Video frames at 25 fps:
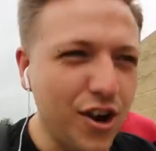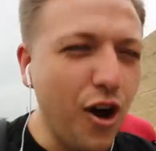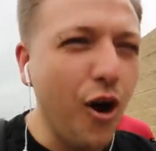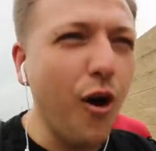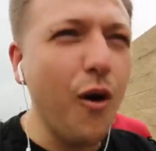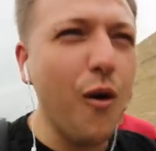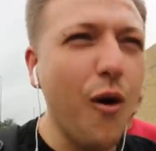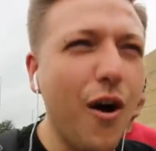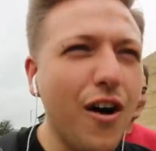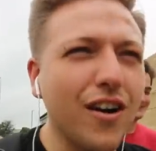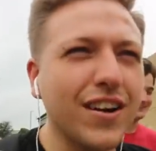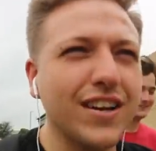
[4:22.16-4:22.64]

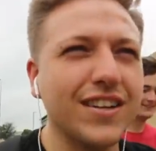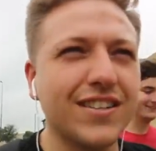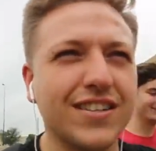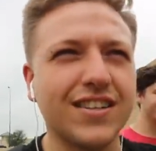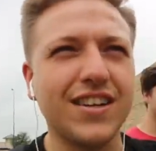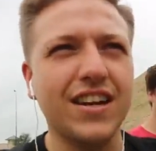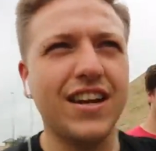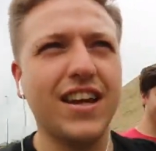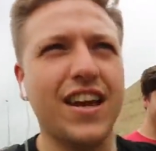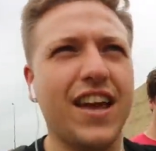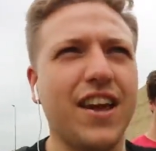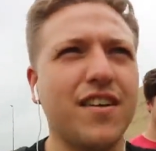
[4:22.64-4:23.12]
No one
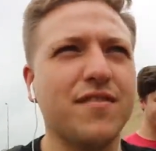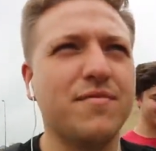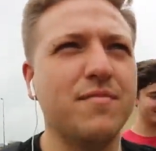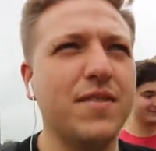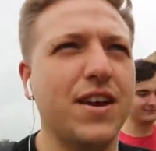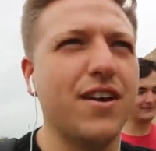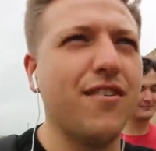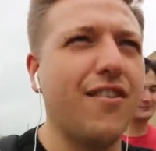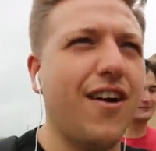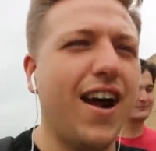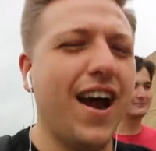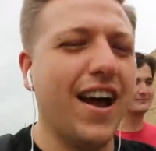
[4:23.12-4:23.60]
is going to give
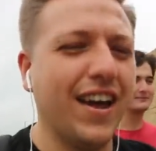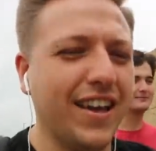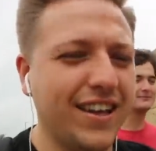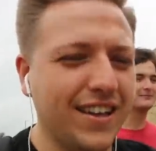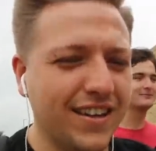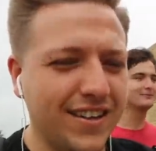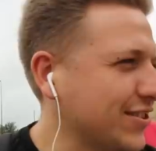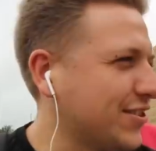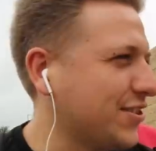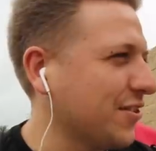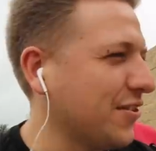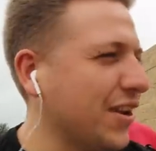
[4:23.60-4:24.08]
me a
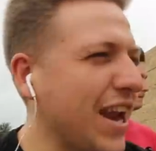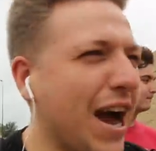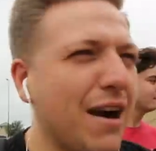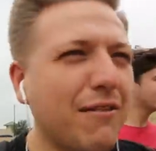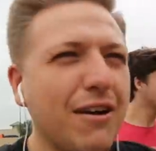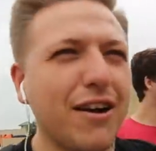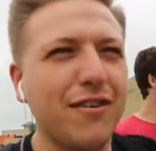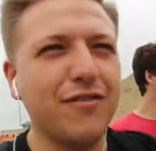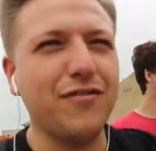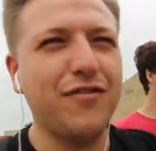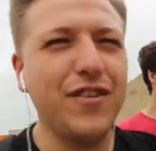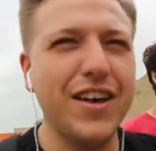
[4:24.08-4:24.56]
ride. So
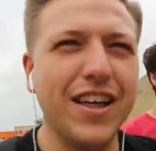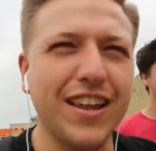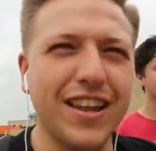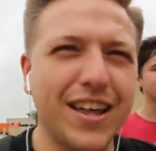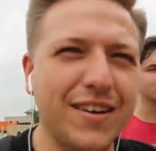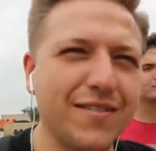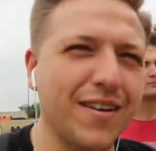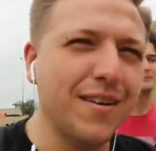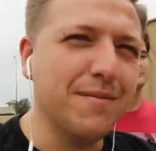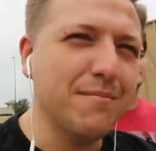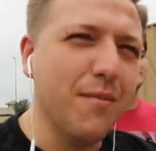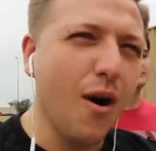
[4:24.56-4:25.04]
now I
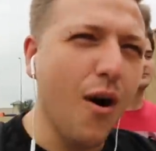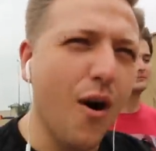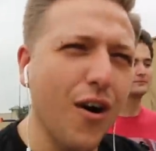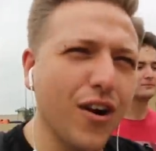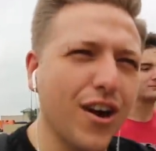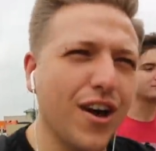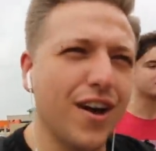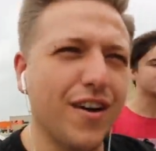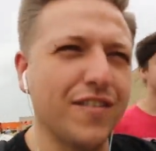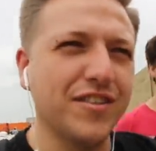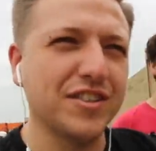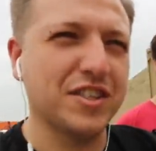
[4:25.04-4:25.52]
feel even
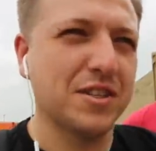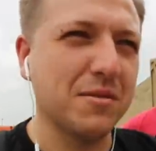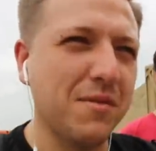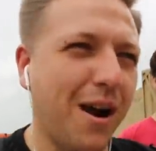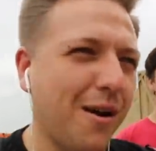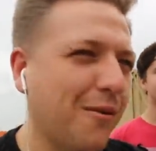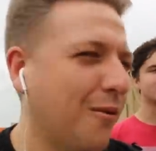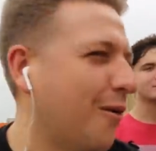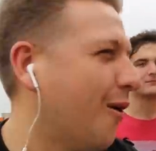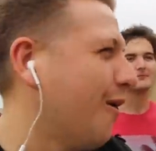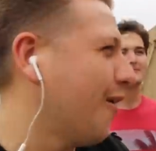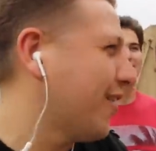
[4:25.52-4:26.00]
more nervous
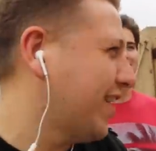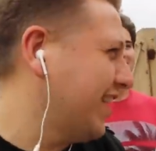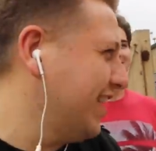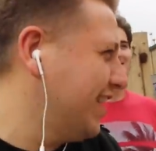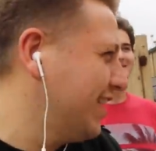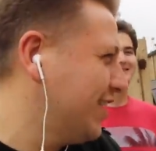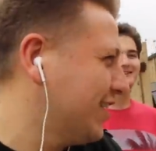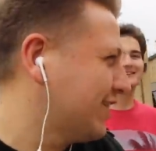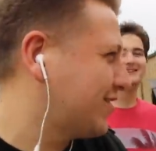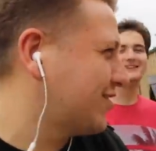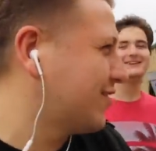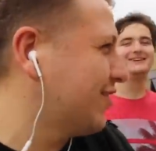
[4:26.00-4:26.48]
about
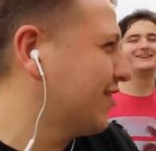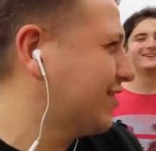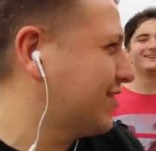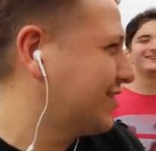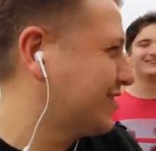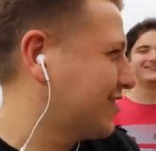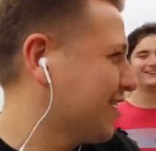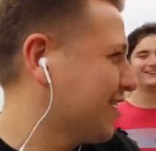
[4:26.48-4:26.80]
walking in a truck